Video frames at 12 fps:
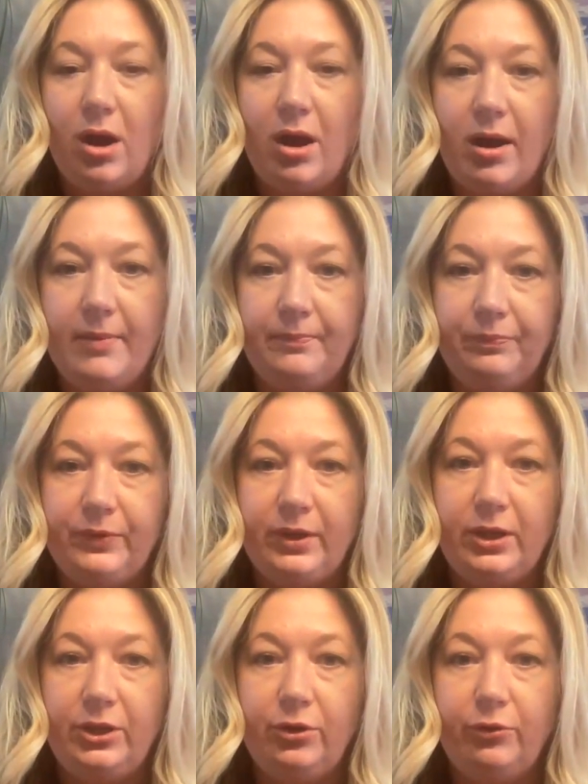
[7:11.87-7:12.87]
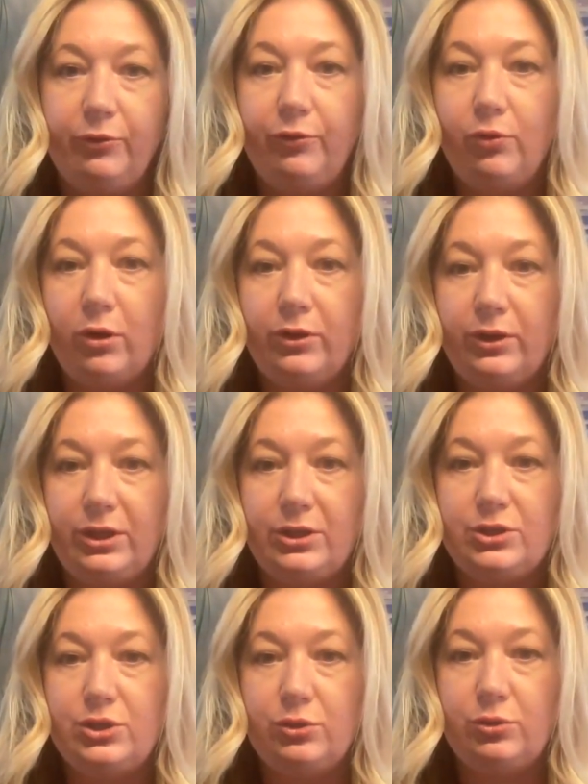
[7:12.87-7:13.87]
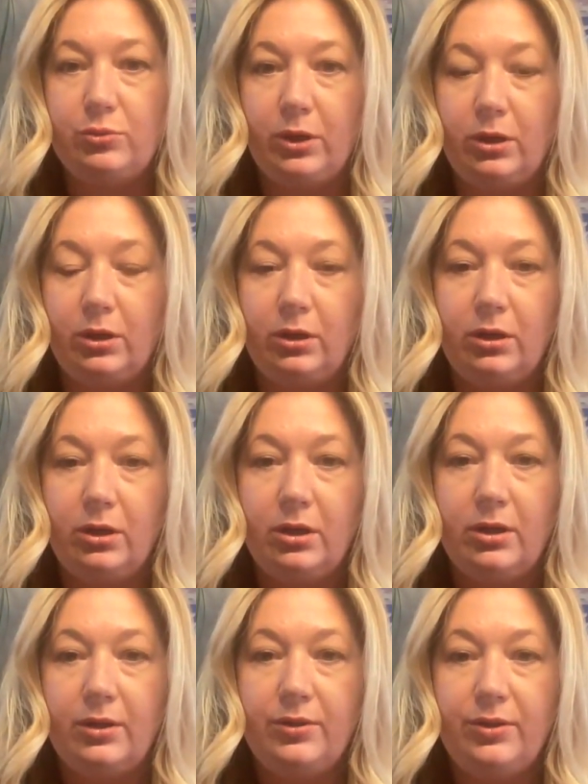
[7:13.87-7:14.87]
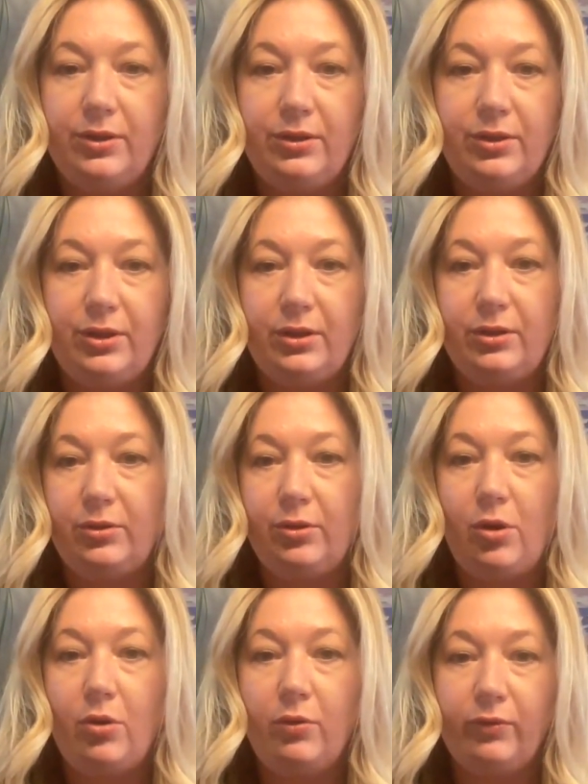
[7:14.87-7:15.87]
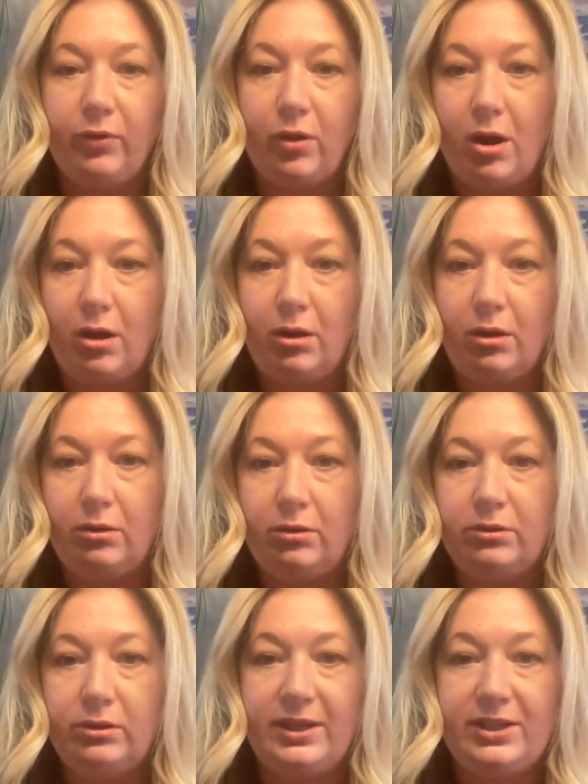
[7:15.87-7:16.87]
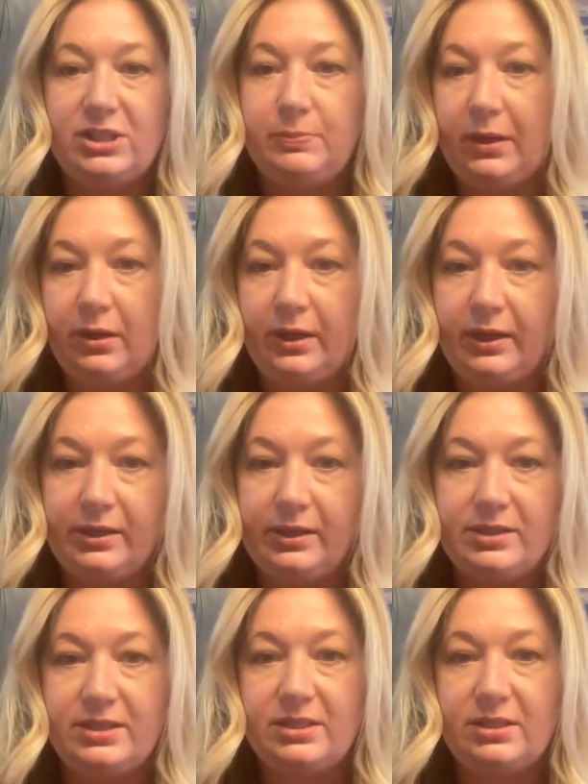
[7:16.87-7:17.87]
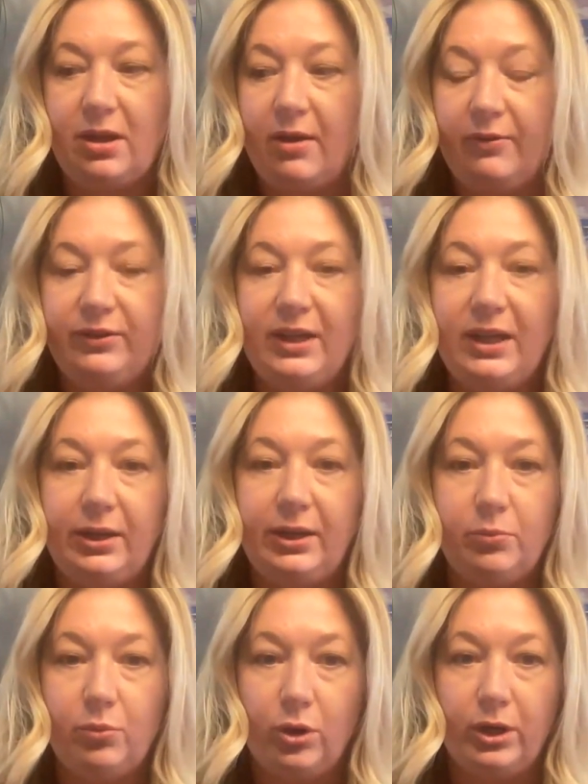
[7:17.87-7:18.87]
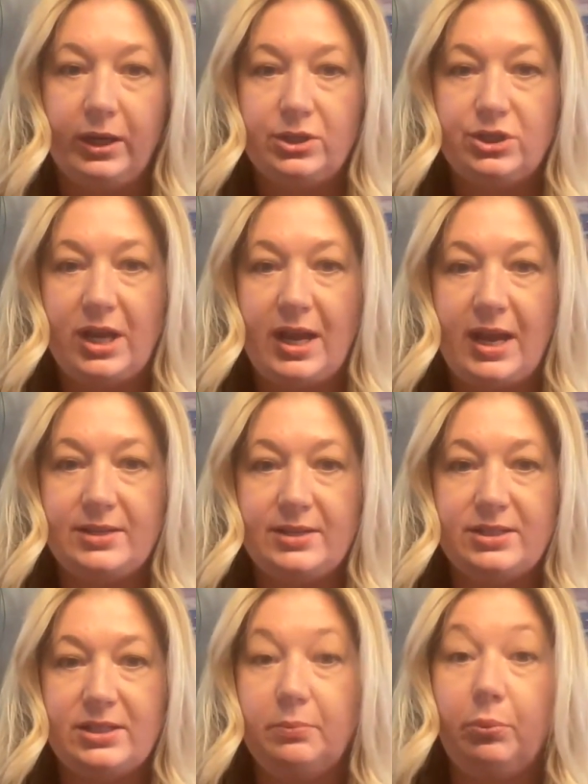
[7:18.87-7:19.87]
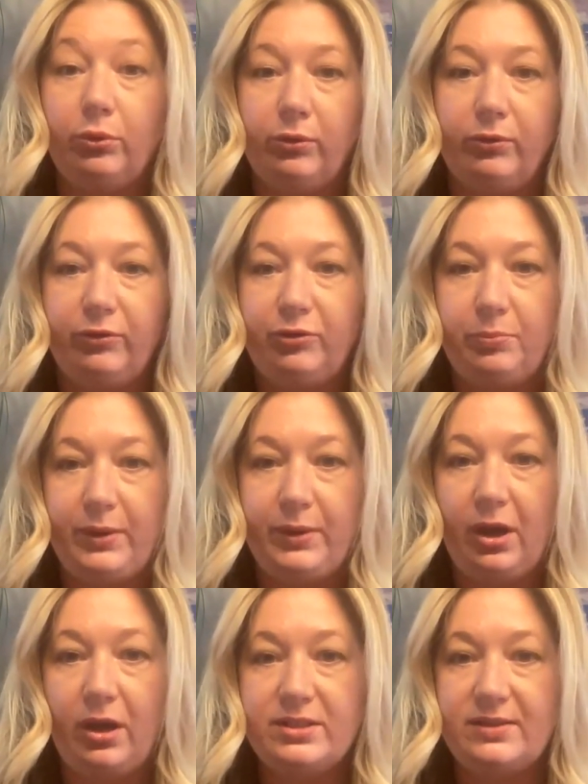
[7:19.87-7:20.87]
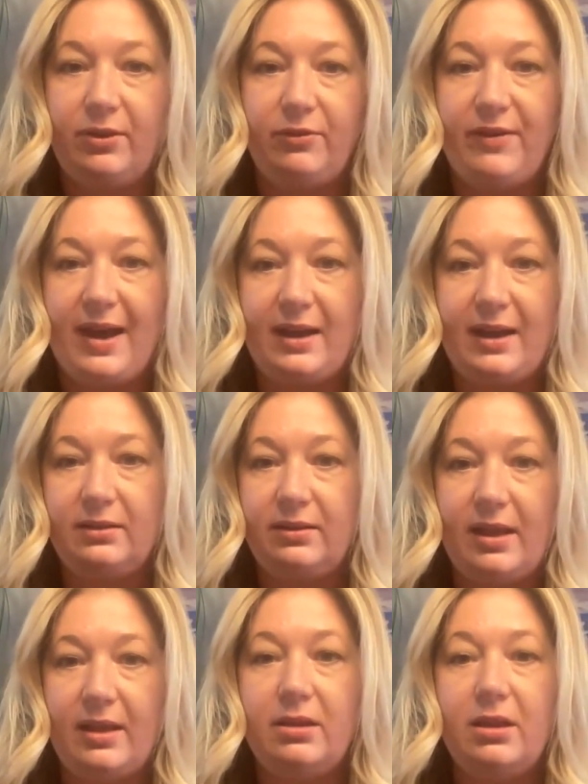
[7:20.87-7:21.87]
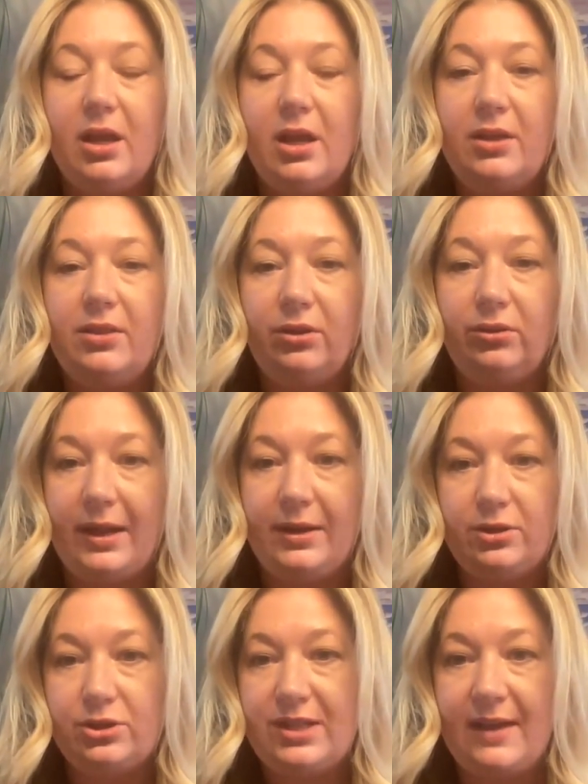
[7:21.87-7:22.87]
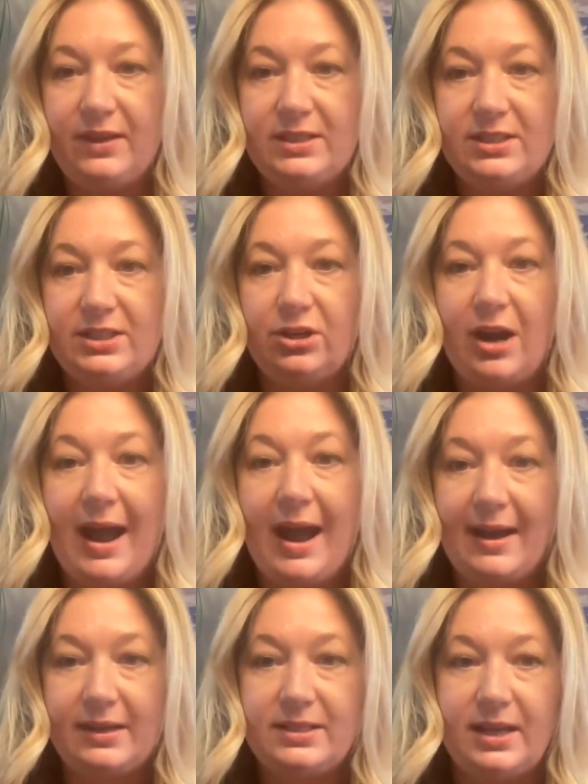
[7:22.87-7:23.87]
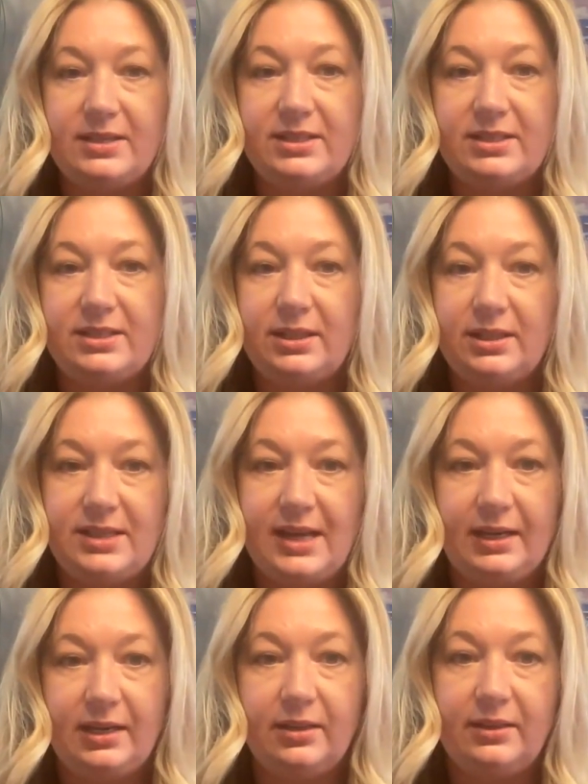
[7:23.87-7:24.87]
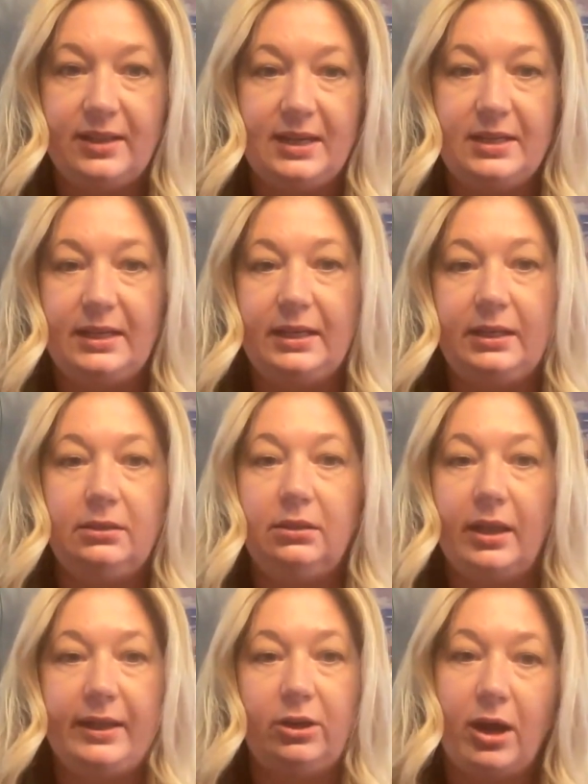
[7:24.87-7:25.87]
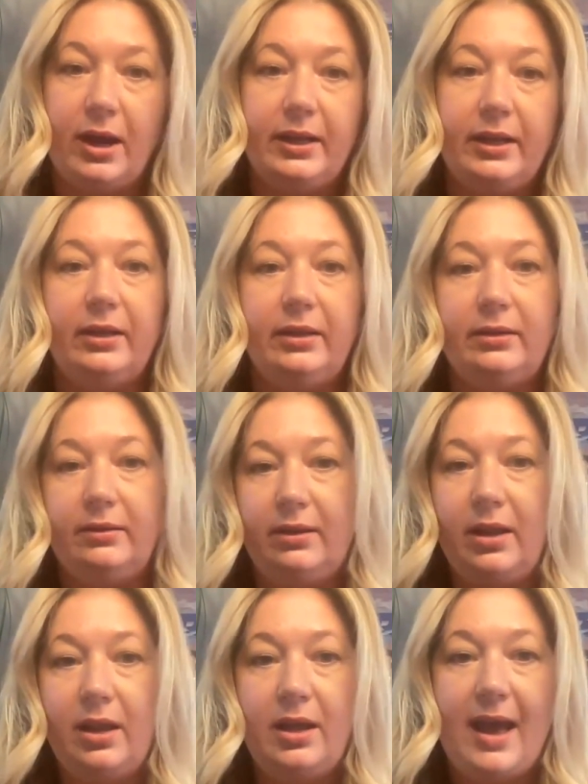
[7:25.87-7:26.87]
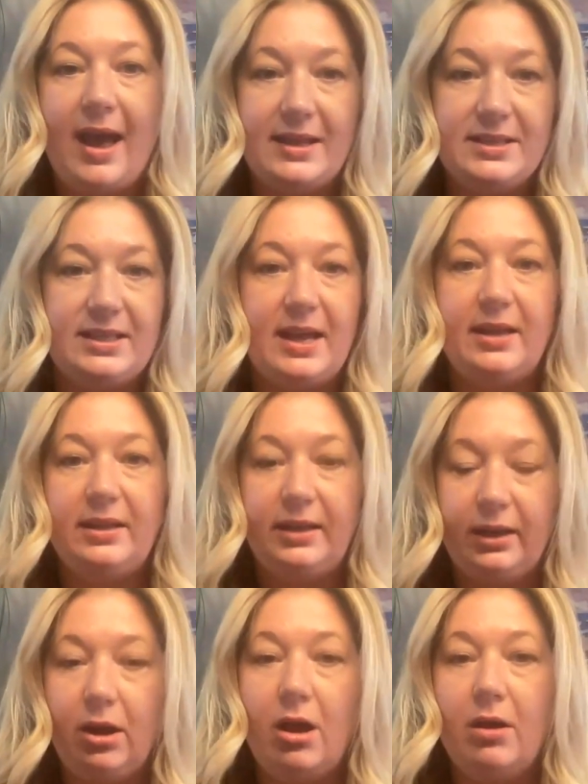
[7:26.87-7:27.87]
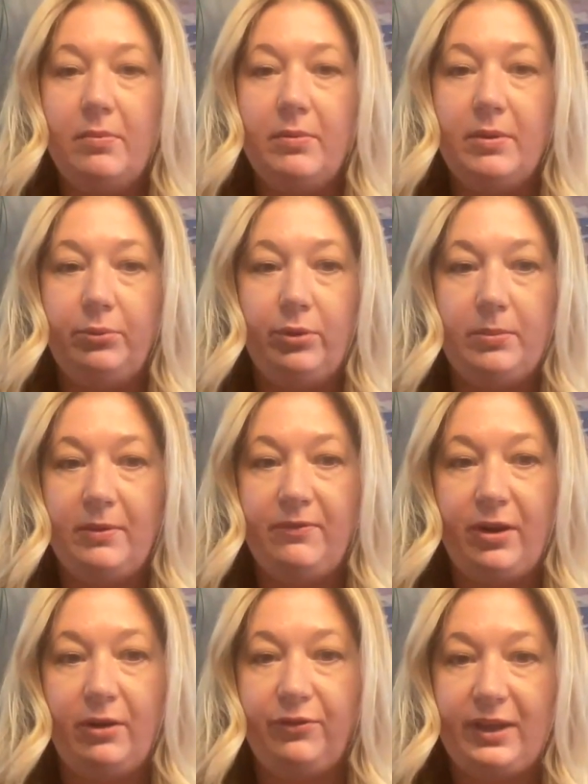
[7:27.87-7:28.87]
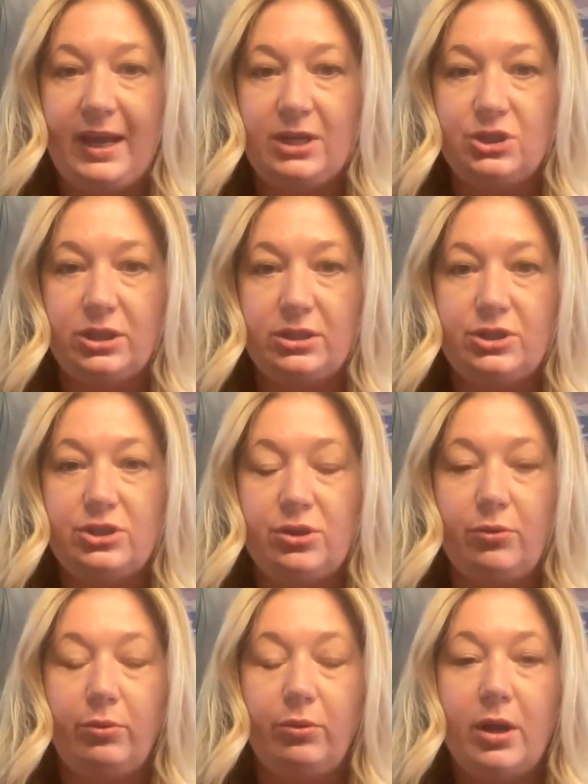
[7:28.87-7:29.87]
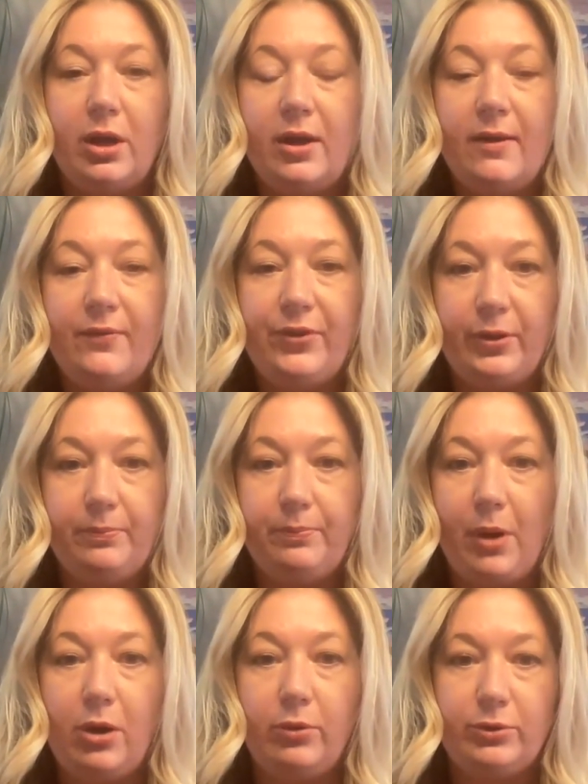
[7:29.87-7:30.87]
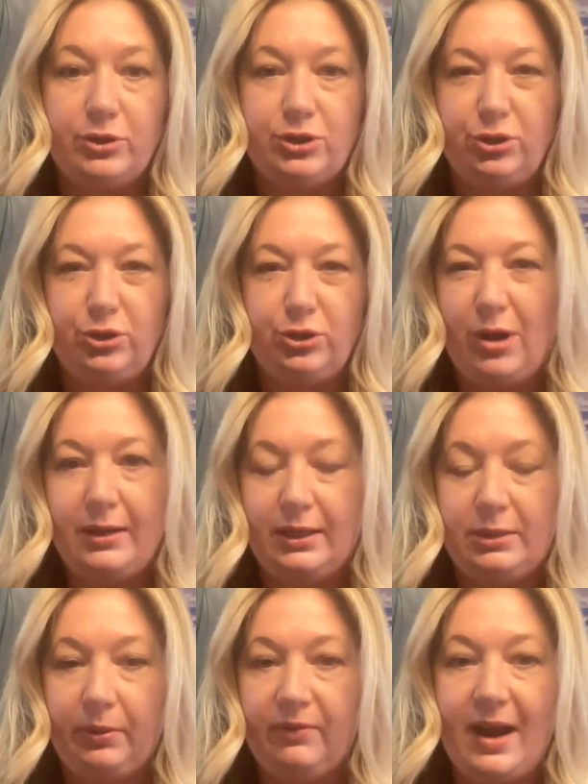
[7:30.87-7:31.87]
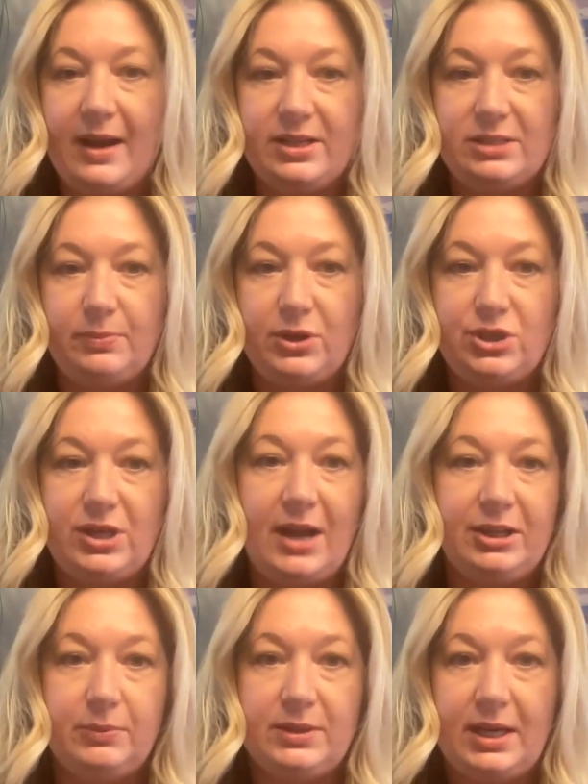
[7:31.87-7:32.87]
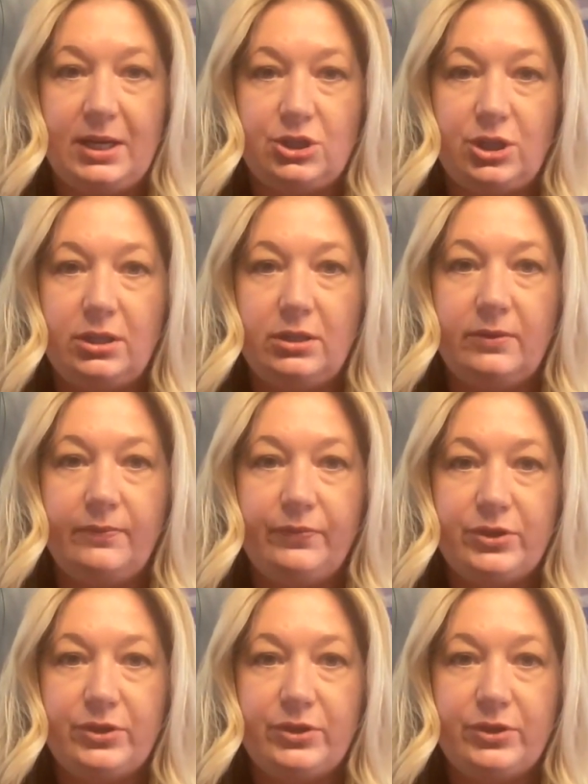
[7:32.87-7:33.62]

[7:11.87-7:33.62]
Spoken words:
For the consumer, the overall experience of getting a mortgage has improved because of the fact that the lenders have easier access to the data that they need, like credit, asset, income, employment verification. So the borrowers do not need to provide as much documentation.